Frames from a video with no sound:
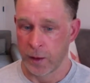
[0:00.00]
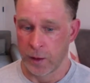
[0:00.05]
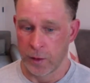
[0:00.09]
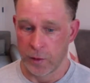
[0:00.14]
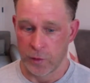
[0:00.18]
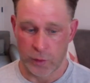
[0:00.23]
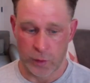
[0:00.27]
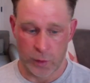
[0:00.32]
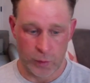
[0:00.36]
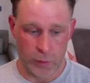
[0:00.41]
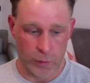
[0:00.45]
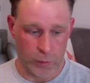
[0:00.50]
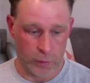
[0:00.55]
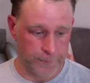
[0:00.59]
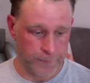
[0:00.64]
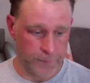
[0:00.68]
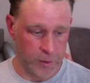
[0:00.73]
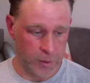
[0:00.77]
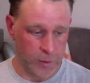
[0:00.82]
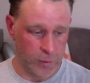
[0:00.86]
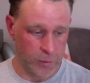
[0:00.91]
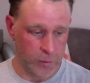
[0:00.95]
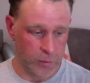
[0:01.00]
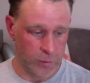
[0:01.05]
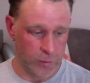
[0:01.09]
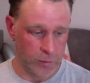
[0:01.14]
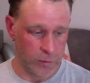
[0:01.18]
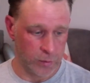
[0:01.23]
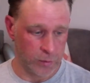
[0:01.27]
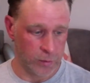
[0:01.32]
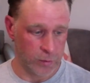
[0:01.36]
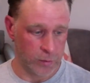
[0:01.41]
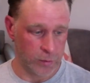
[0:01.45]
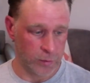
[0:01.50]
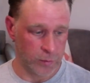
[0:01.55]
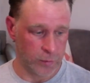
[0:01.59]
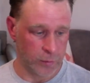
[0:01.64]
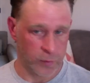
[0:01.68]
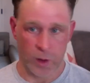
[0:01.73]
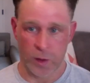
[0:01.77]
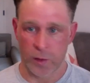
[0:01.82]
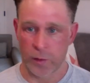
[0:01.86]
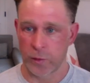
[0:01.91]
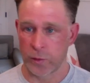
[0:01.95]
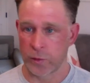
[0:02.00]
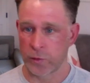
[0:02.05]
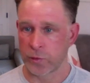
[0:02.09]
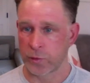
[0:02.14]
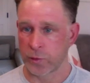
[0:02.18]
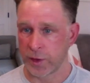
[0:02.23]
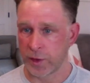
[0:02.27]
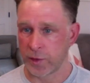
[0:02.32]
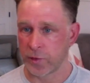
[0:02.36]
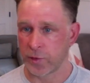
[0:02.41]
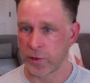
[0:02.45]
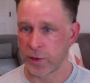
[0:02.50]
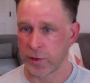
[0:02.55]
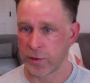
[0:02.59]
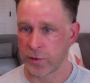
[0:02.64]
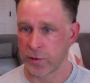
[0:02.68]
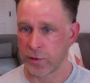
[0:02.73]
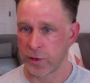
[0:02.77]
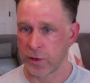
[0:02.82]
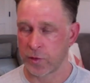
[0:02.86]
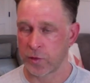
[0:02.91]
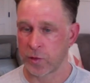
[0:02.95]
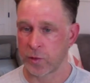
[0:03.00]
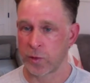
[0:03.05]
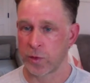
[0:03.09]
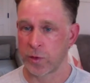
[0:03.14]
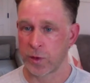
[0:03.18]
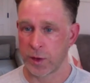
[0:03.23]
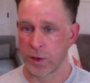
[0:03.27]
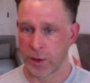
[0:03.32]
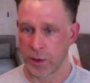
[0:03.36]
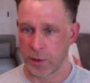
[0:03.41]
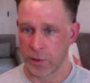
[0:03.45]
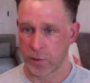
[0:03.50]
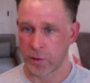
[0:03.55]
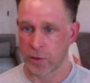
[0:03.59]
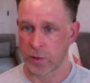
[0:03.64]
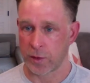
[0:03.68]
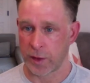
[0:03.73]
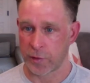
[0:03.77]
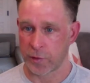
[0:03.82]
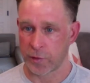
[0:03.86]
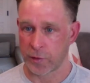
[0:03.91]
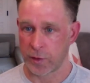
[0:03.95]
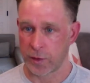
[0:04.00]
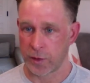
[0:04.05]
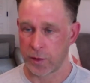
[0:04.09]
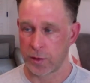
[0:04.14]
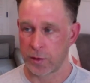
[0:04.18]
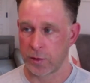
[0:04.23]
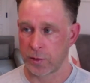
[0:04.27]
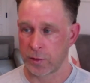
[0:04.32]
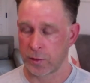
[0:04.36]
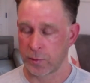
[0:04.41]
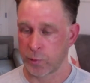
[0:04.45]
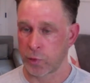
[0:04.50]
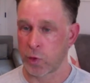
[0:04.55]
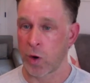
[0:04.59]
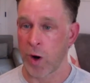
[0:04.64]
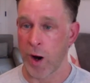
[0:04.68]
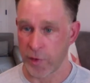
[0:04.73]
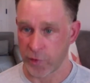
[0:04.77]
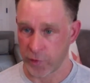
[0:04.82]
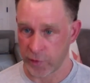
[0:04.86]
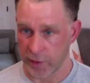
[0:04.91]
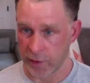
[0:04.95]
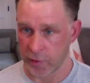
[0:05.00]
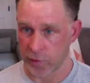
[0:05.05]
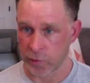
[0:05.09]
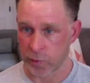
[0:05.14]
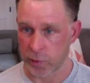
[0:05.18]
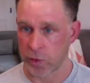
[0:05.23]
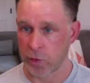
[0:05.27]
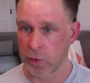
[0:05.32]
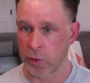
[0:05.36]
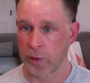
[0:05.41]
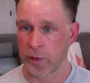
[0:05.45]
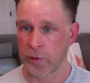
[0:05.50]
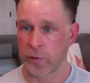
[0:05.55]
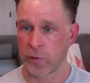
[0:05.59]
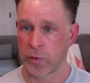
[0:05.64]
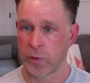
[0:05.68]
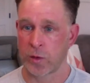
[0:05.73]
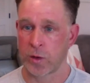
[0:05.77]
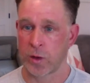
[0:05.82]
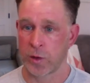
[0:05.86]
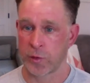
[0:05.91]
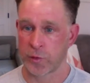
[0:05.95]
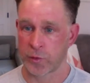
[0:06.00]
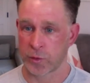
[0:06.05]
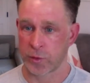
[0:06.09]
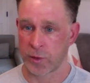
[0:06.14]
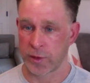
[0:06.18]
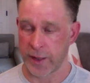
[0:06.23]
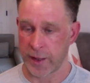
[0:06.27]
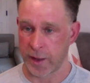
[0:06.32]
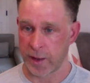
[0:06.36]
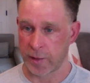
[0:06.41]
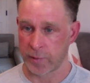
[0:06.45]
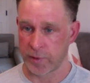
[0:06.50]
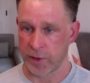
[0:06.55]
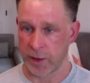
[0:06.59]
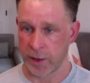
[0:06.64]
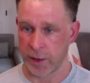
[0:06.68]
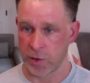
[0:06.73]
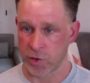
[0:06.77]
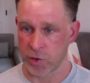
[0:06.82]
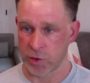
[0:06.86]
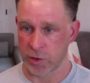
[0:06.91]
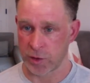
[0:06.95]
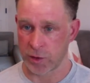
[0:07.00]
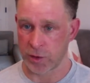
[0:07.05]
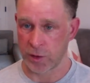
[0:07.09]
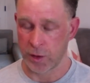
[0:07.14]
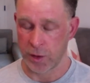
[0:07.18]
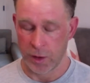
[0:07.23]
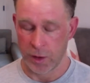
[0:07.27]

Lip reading: So, for all those reasons, it's a really interesting process we're going through, cultural adaptation.